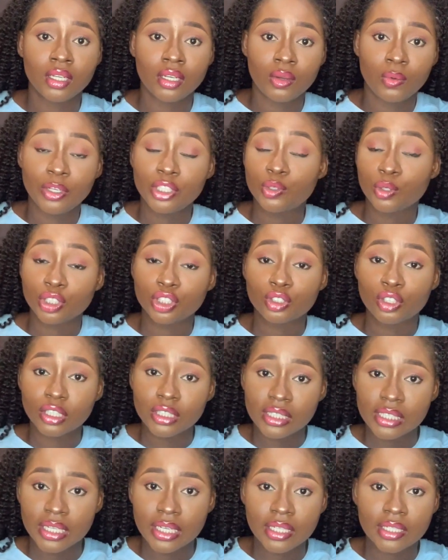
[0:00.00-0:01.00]
where she was
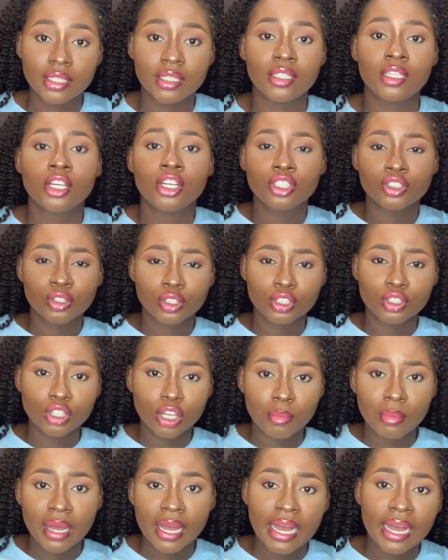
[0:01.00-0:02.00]
studying in. So
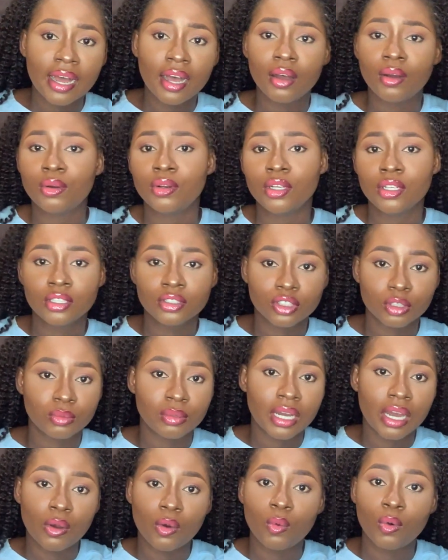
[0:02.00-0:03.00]
somehow
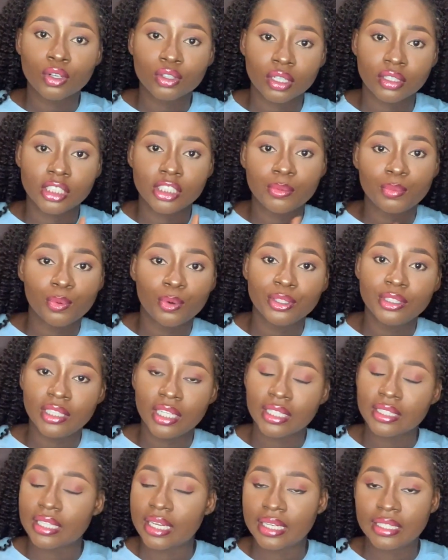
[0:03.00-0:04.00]
I worked on this
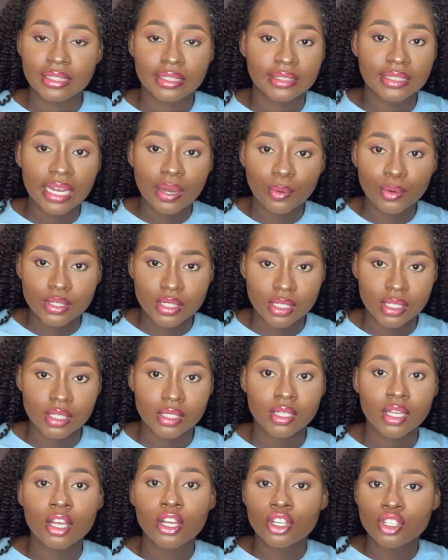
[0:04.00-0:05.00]
project, and that was it.
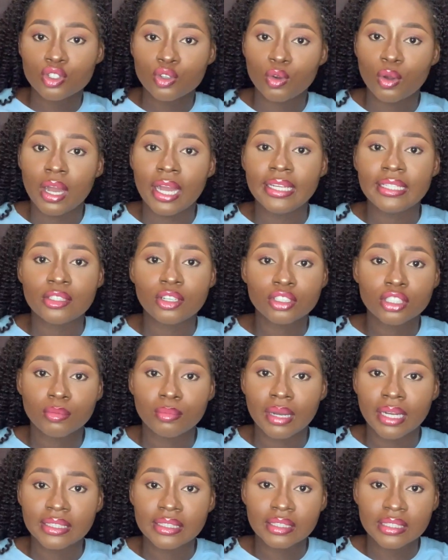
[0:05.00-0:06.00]
So I talked
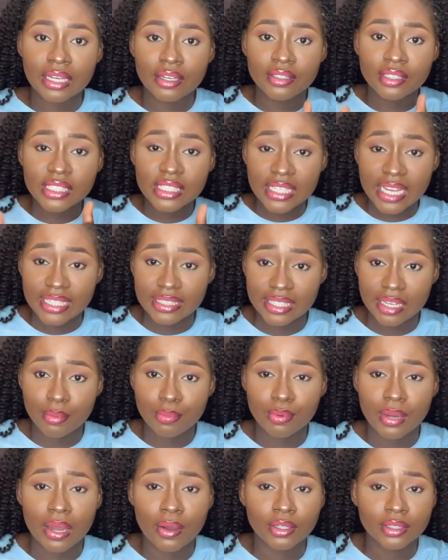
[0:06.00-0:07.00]
about, now in this
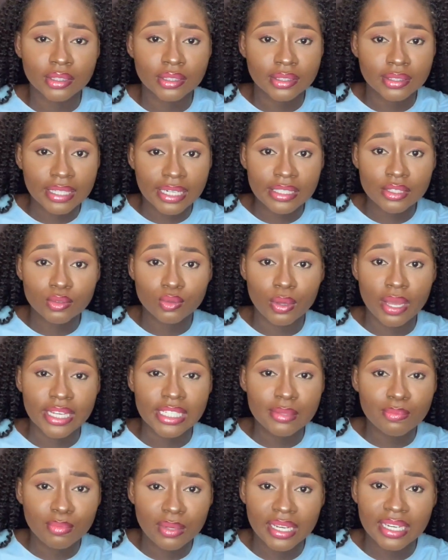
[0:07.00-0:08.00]
example, I was trying to
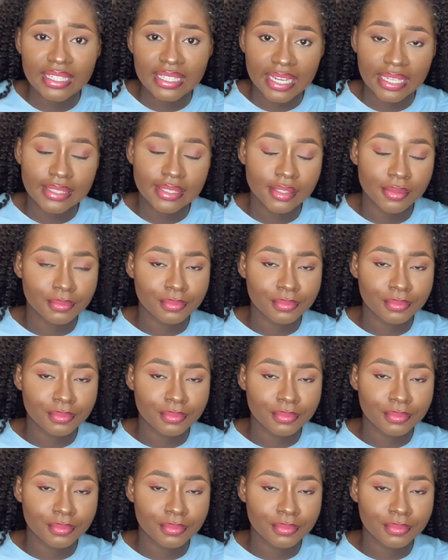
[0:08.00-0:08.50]
explain that